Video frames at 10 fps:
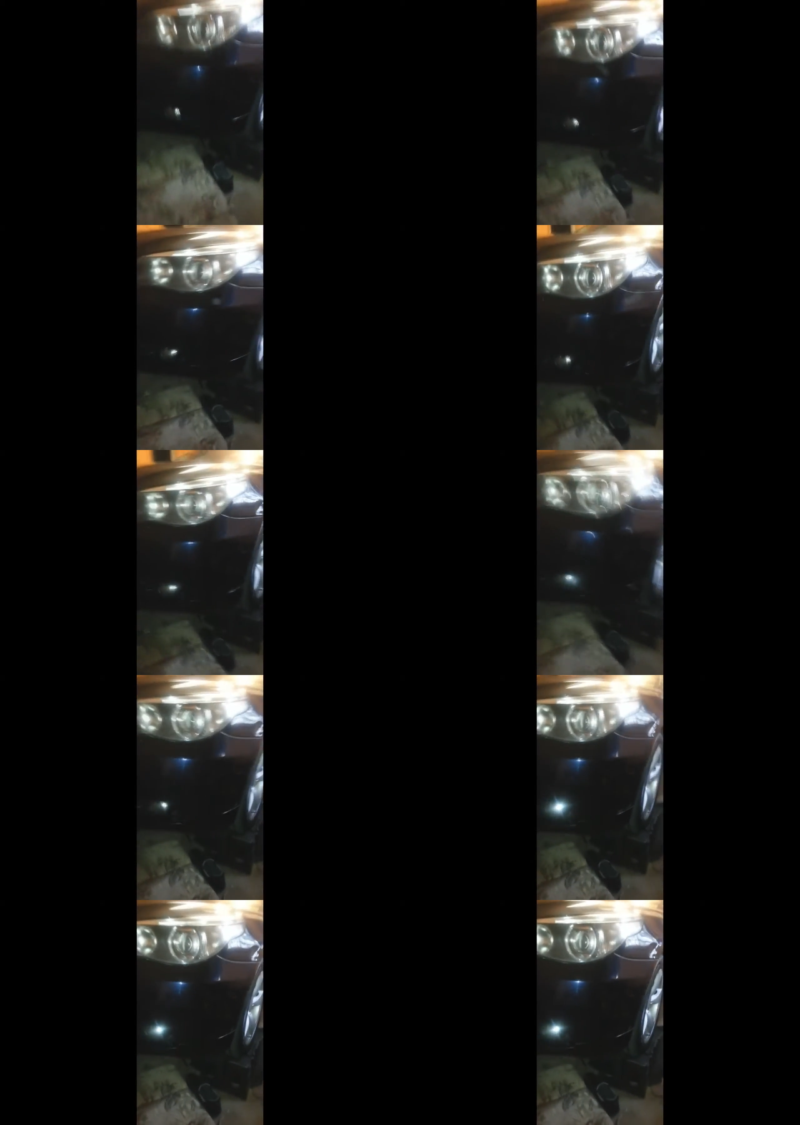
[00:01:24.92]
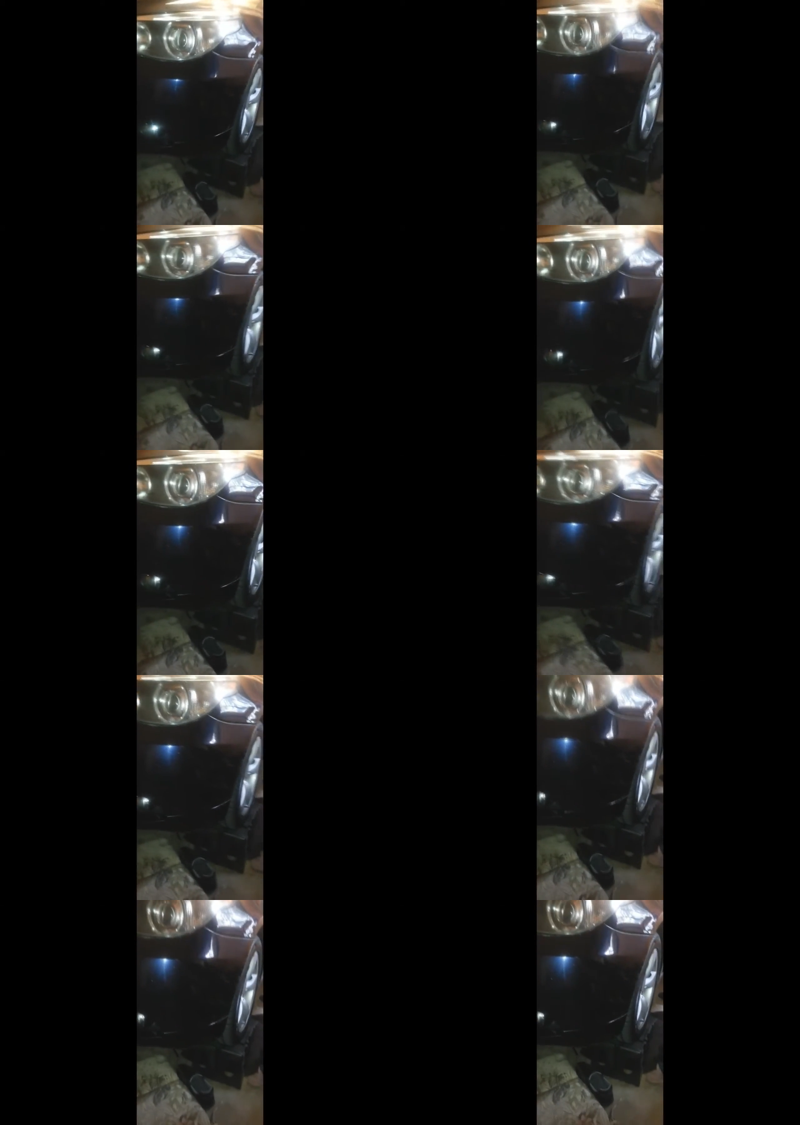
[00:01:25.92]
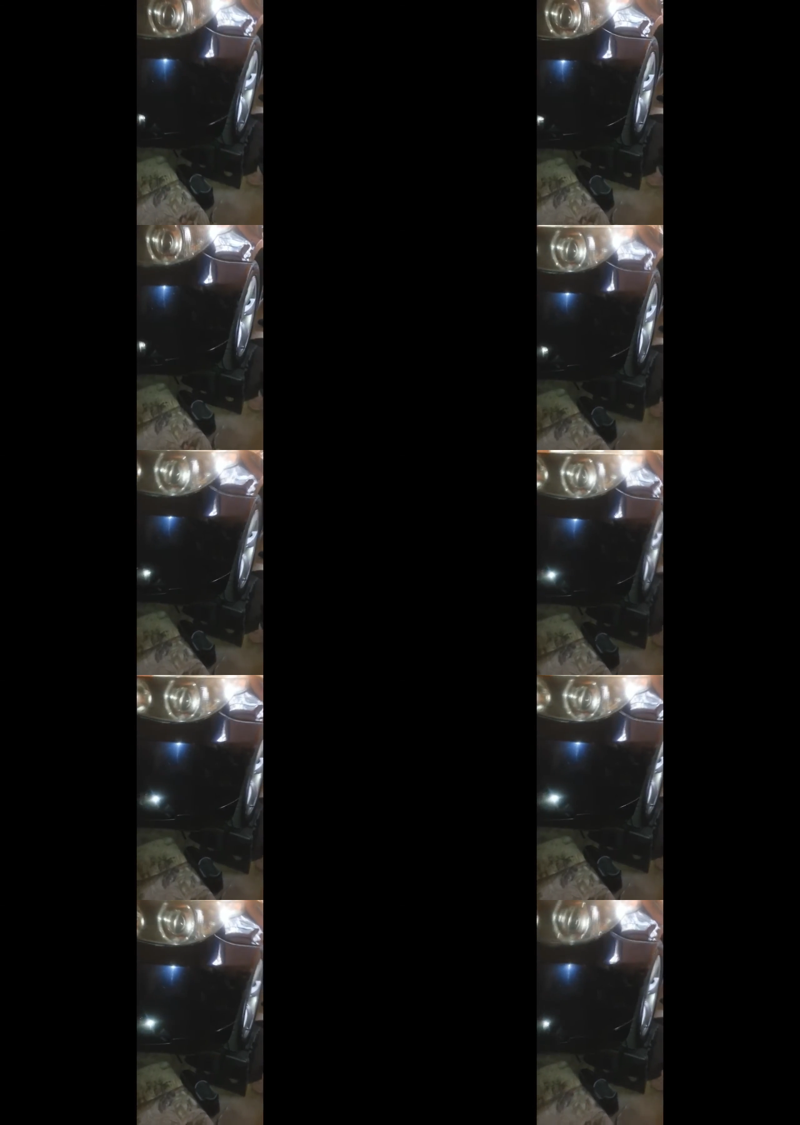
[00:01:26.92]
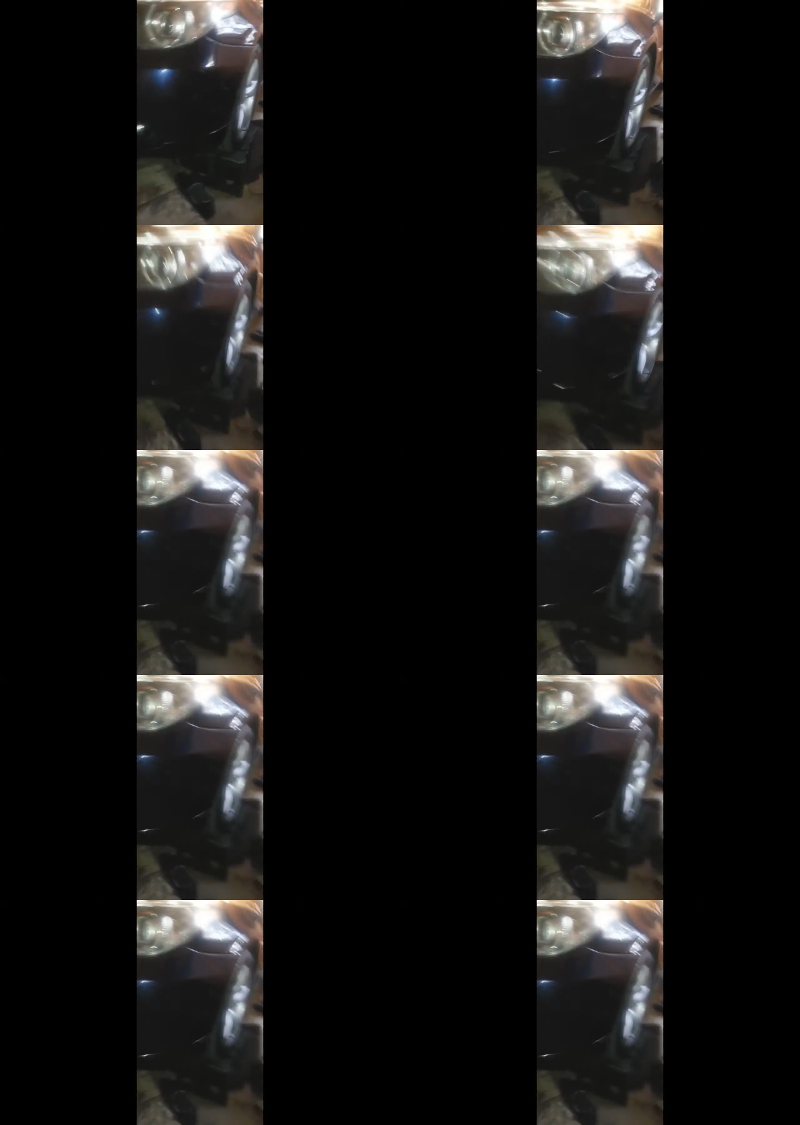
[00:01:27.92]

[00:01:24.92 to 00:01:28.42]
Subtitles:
[unreadable: no face in view]